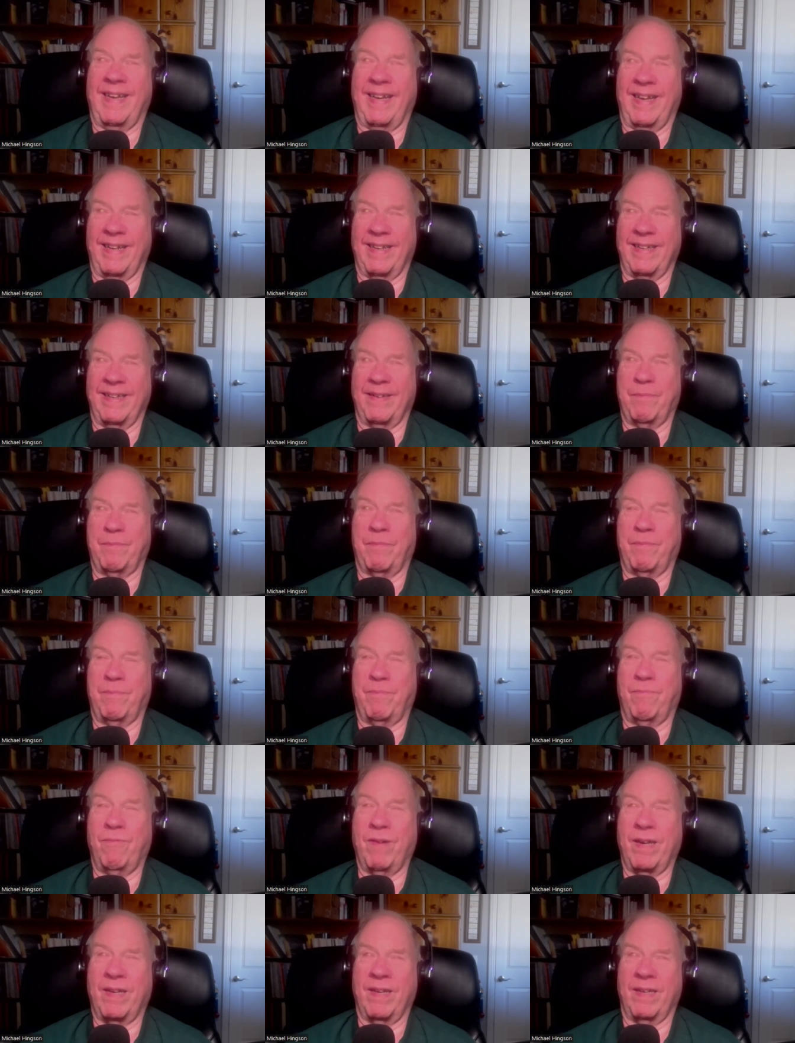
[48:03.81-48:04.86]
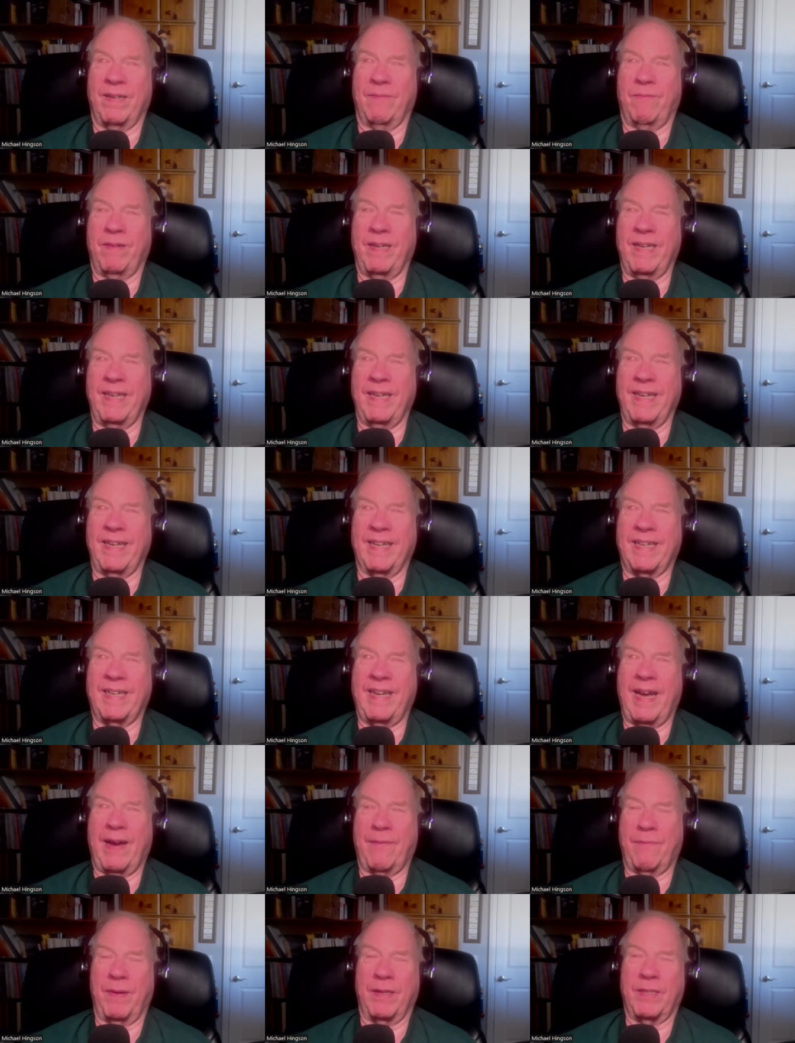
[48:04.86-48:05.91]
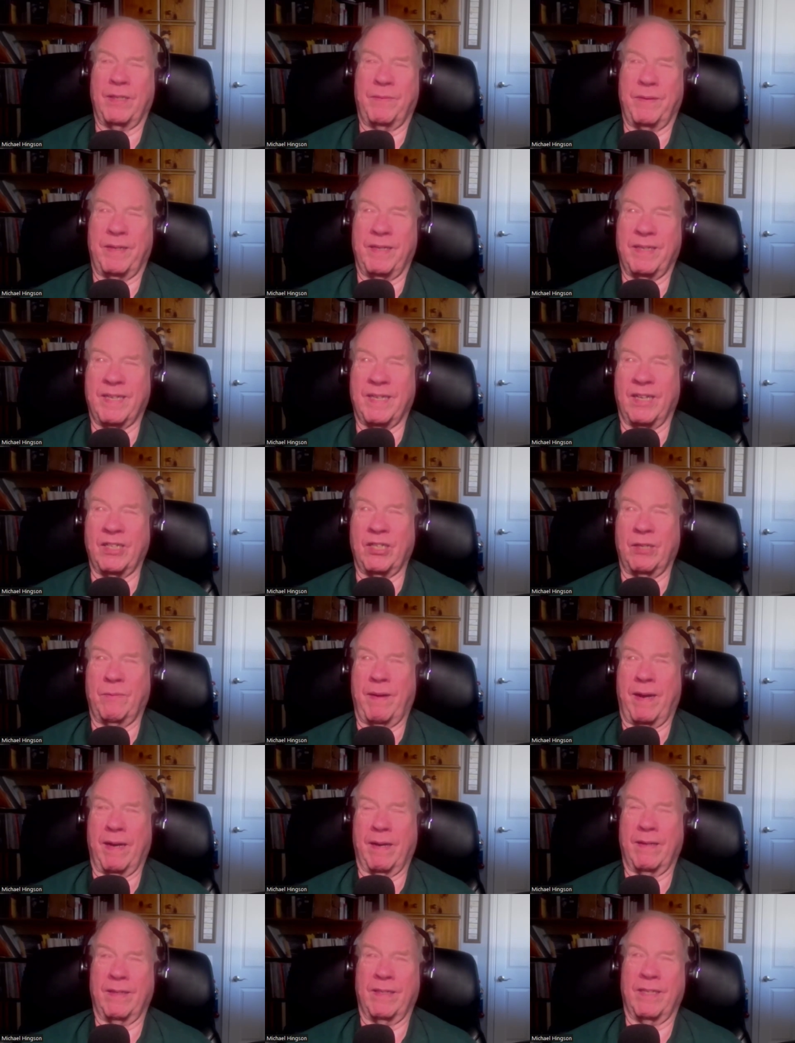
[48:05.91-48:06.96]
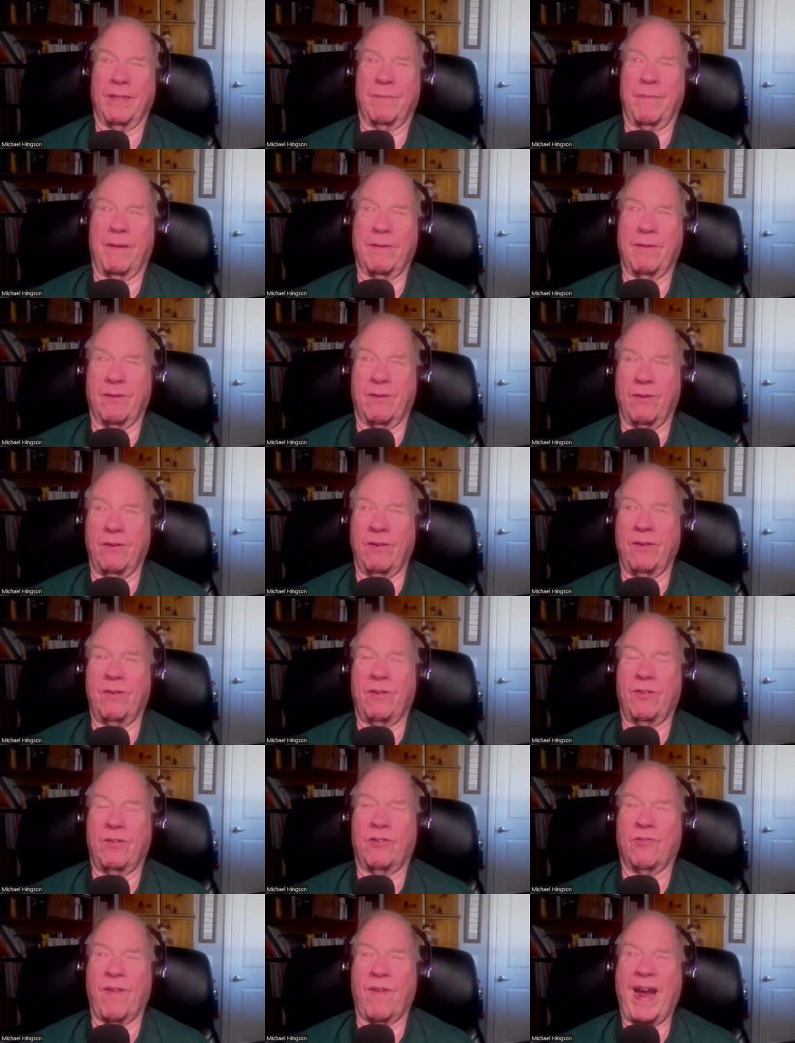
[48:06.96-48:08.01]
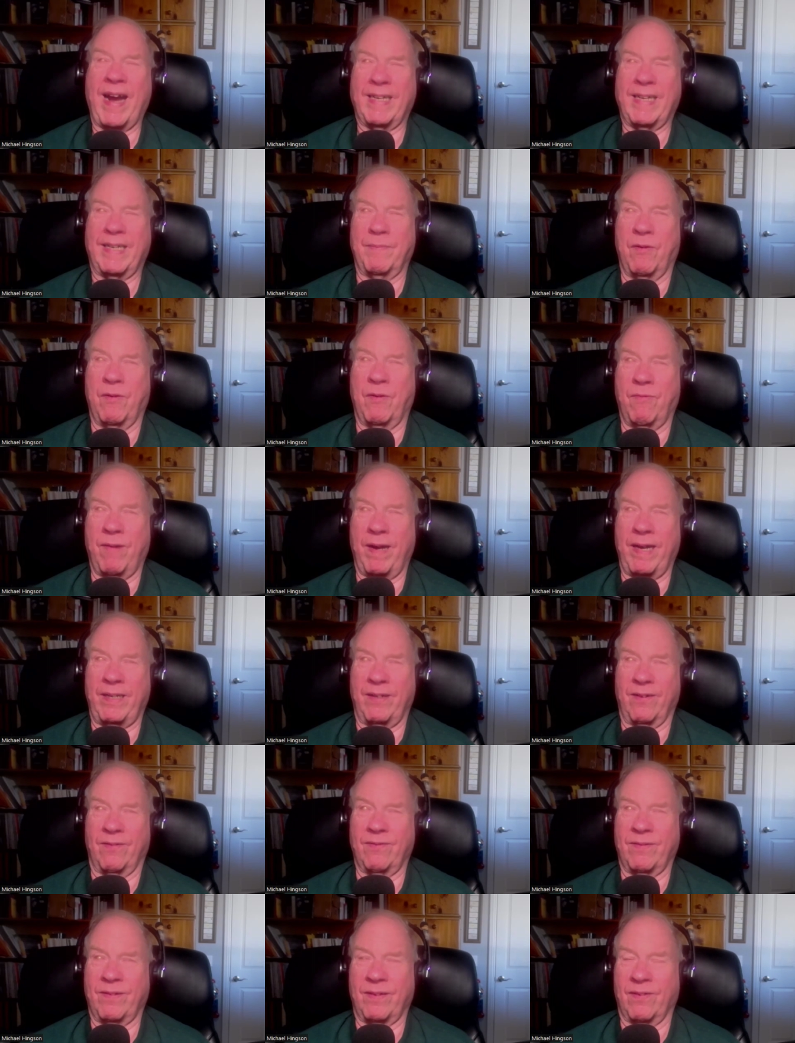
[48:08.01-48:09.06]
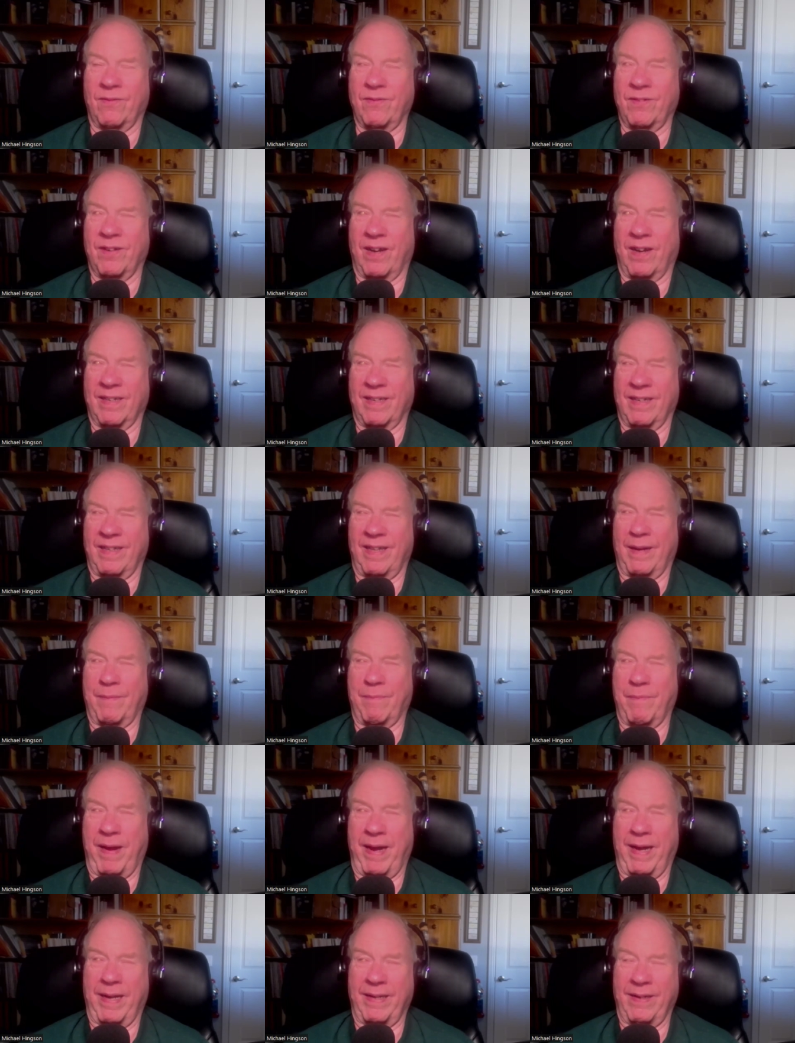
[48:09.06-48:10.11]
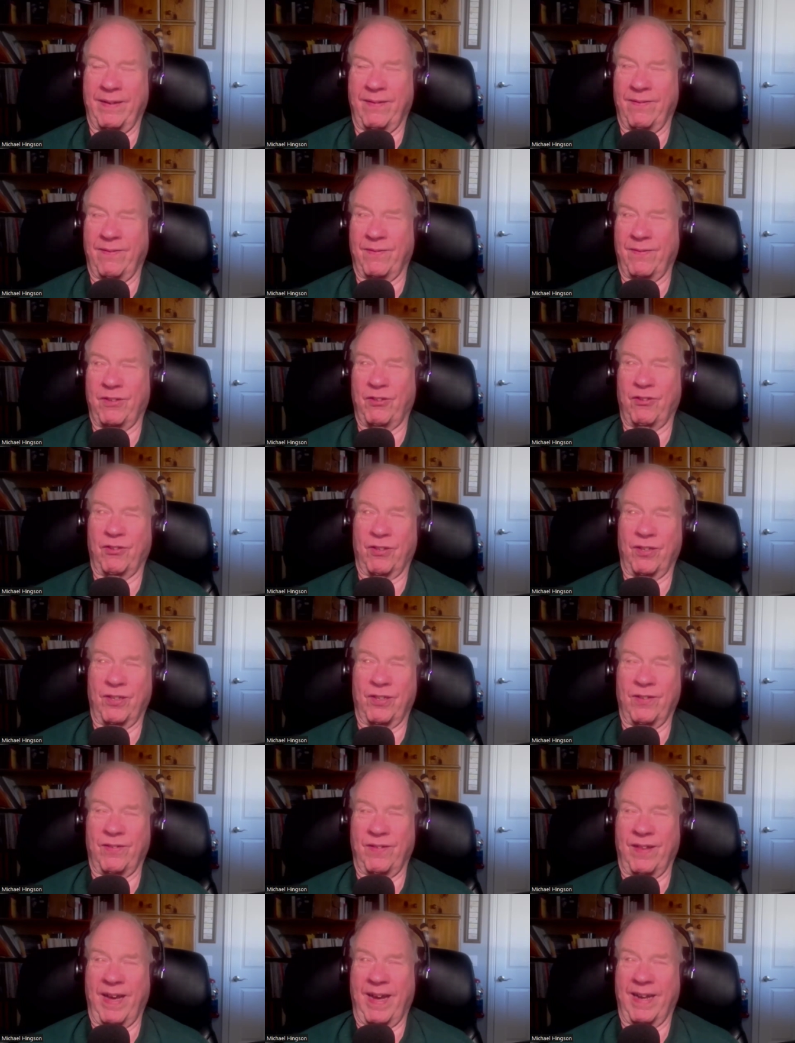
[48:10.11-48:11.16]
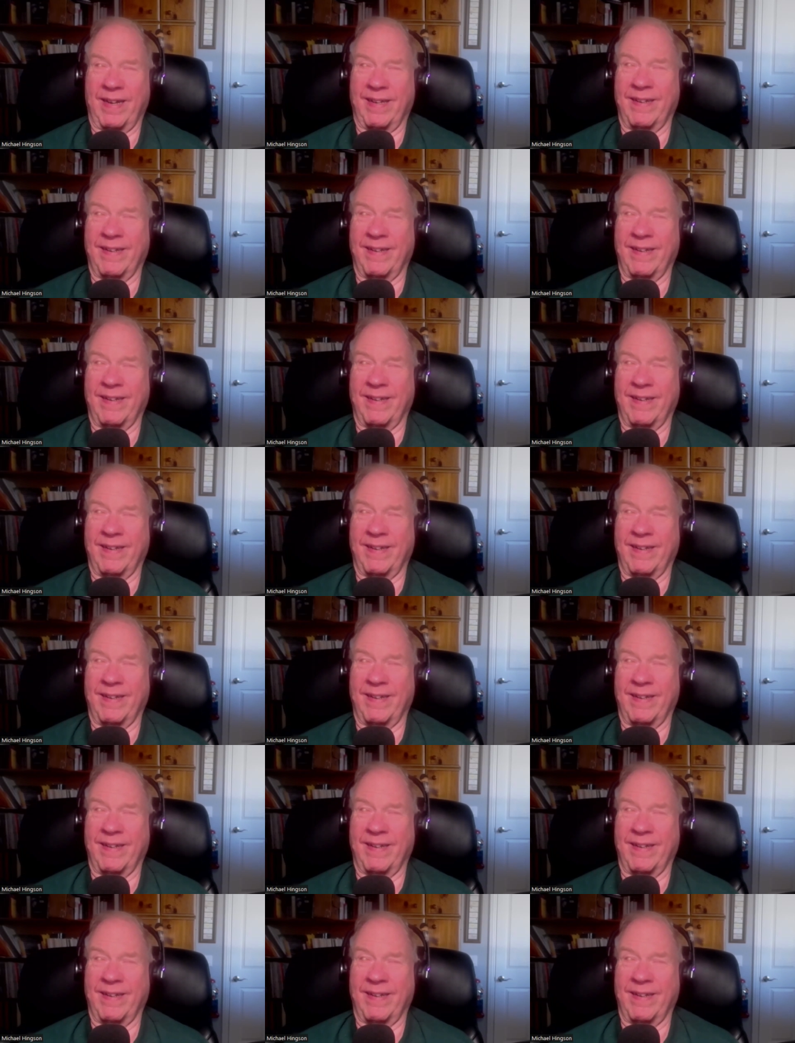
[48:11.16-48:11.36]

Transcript: And we could we didn't get to have much of a discussion about it because his mother dragged him away. Don't don't talk to that man. You know, we shouldn't do that.